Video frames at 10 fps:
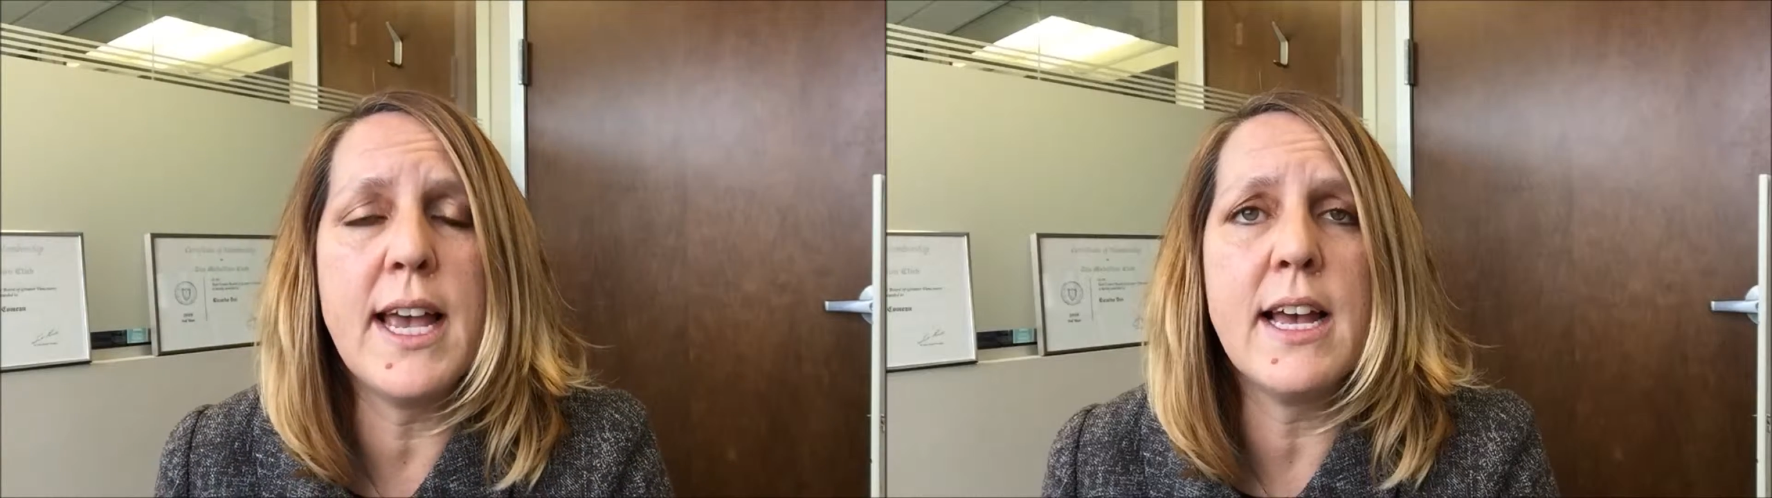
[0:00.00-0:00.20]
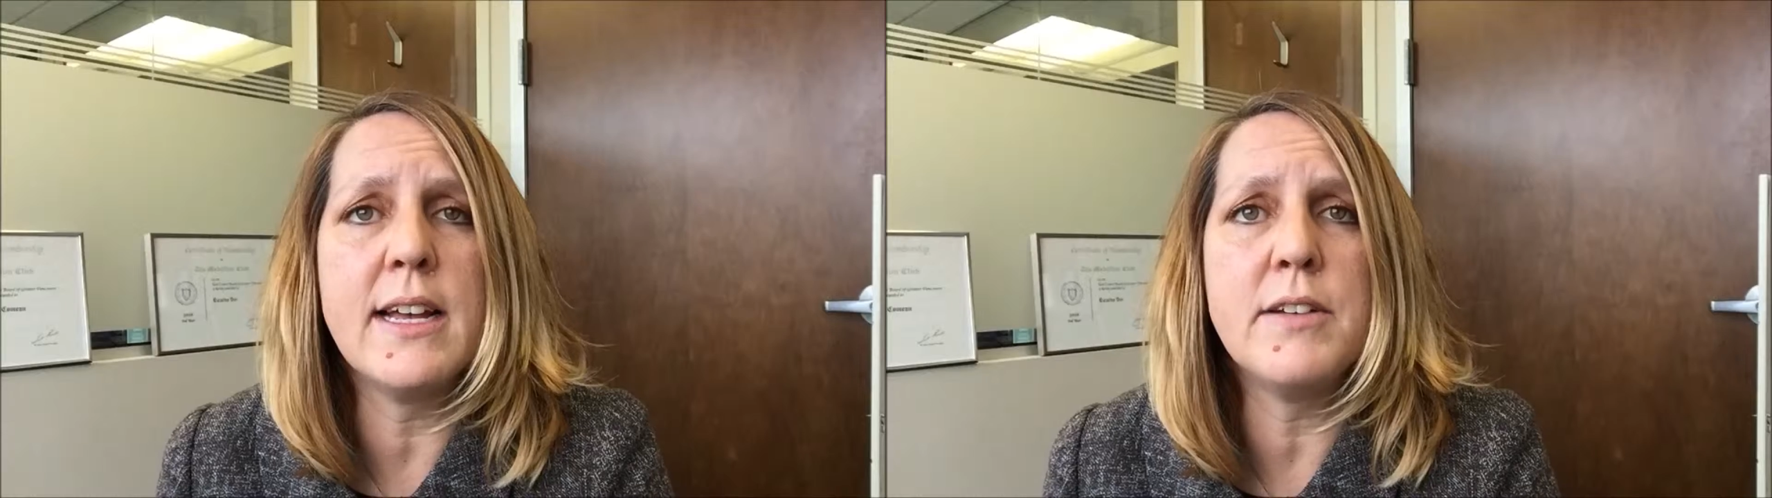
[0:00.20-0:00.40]

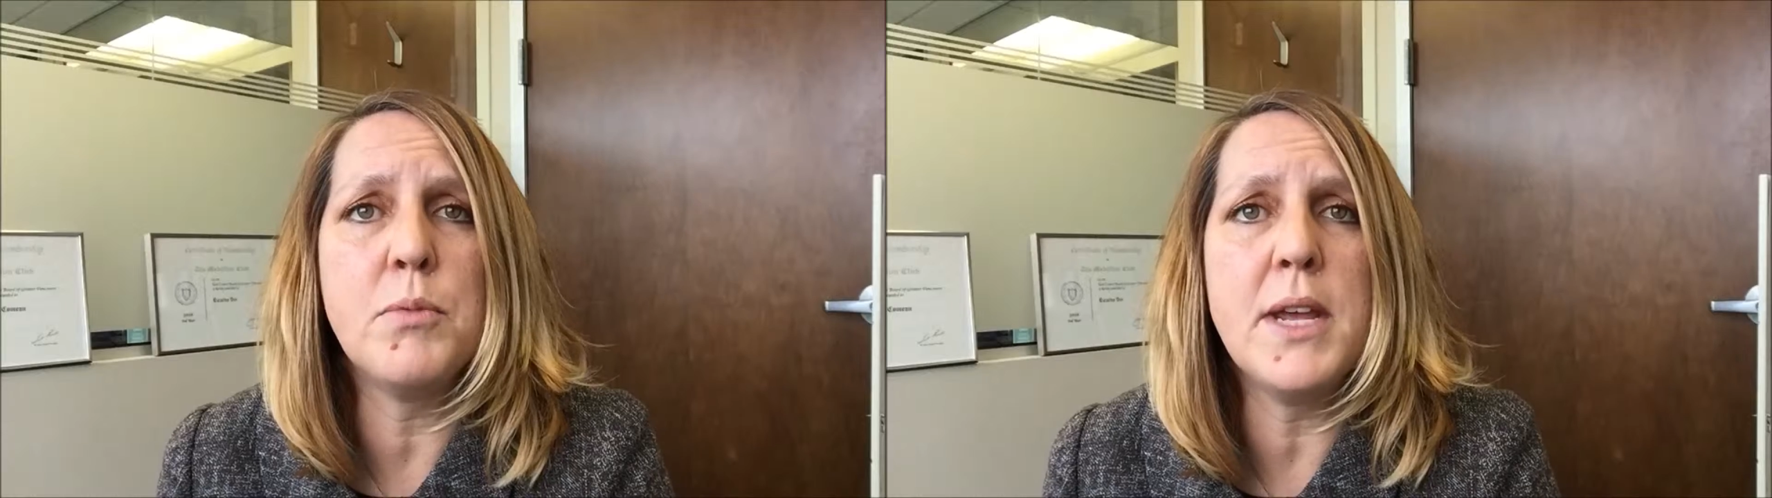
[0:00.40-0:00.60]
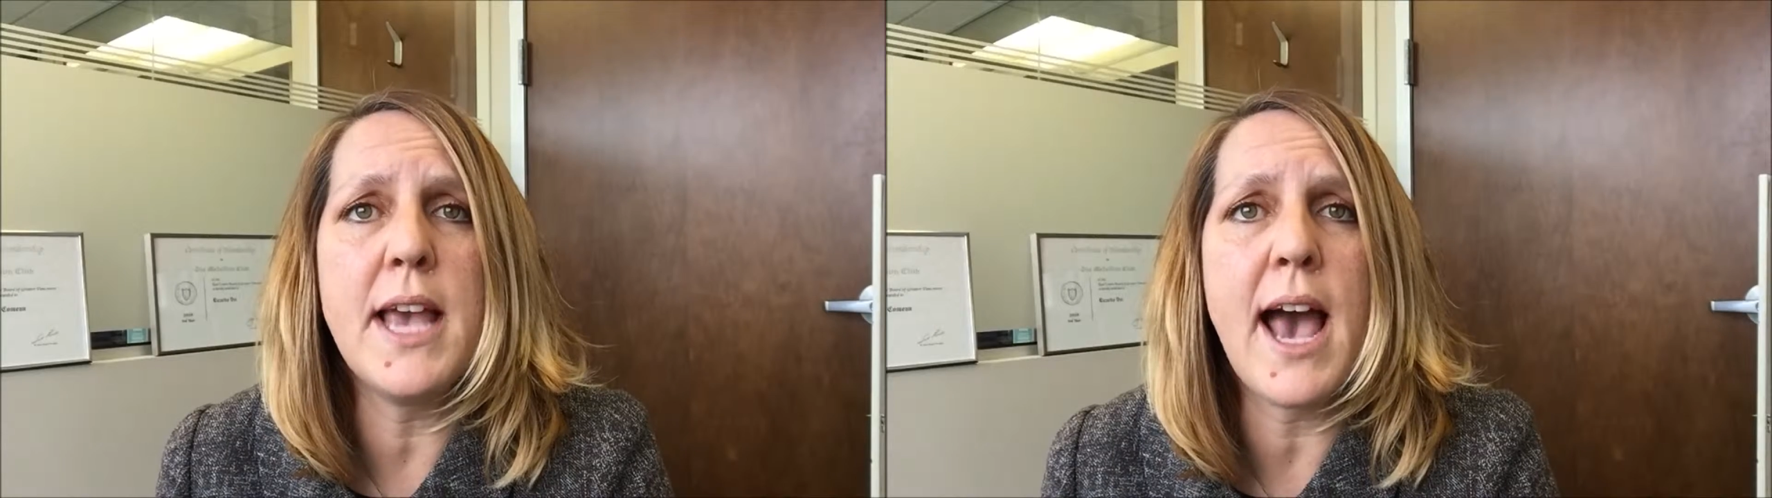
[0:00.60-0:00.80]

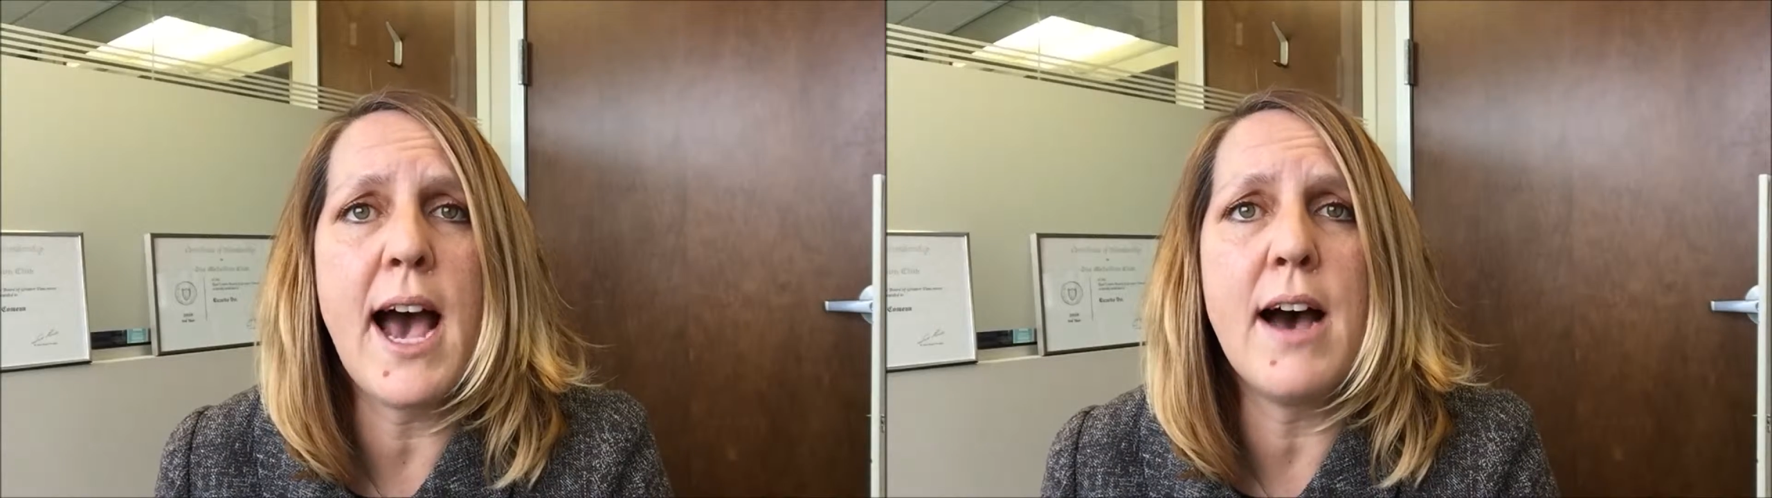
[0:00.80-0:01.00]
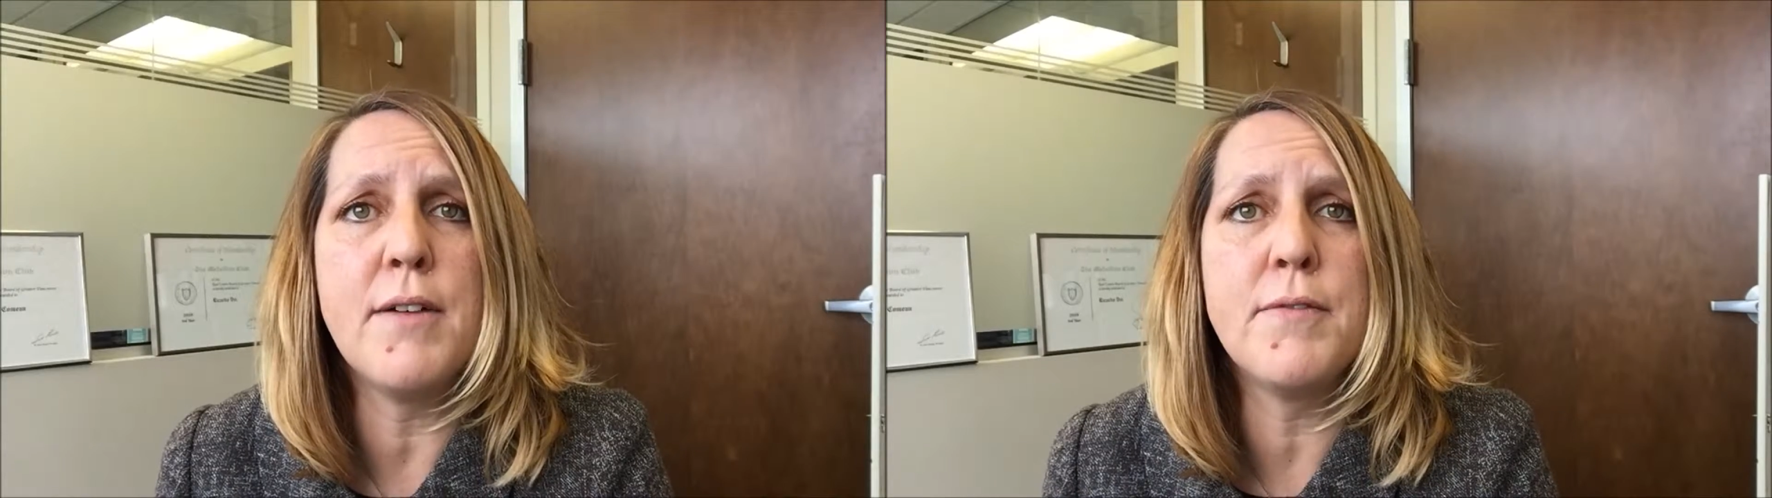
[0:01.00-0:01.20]
and we
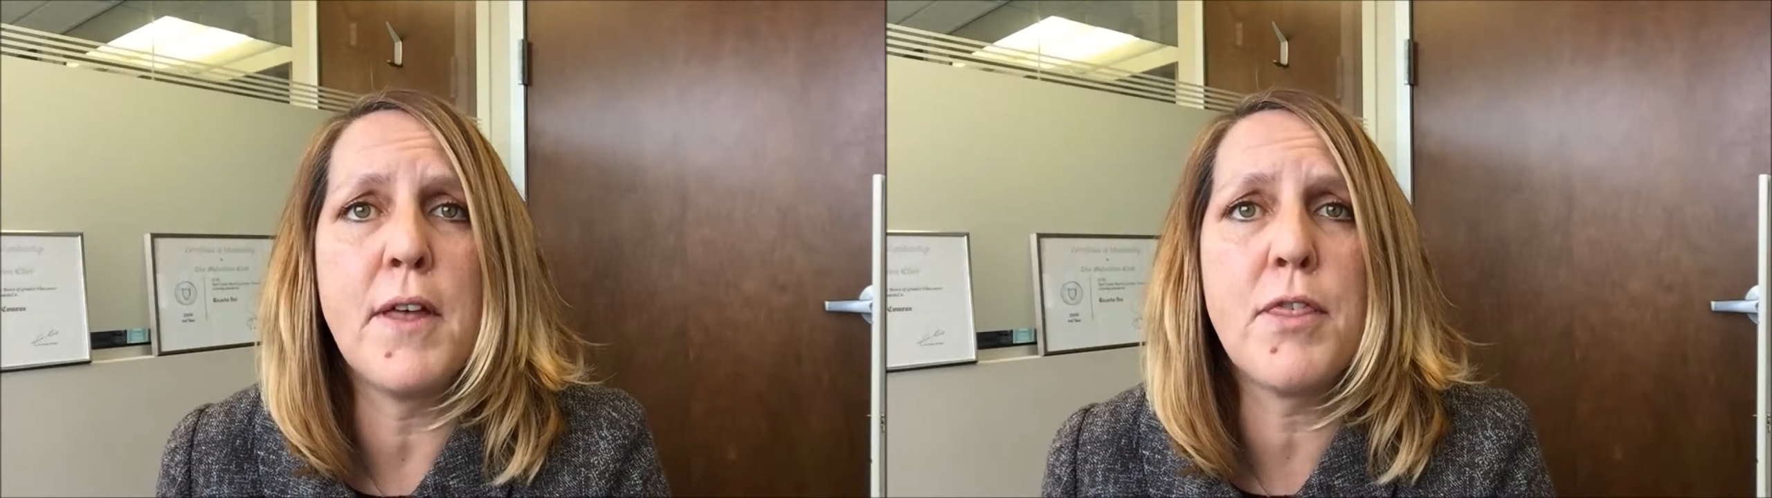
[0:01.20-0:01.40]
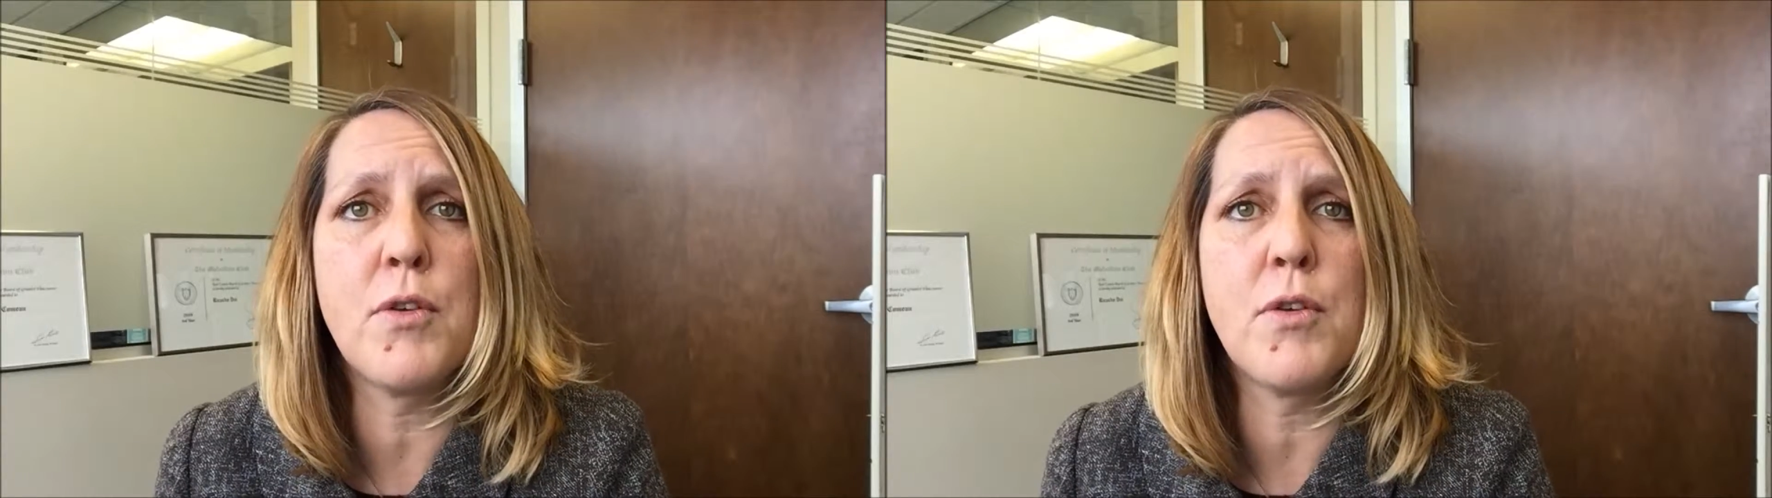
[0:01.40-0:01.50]
have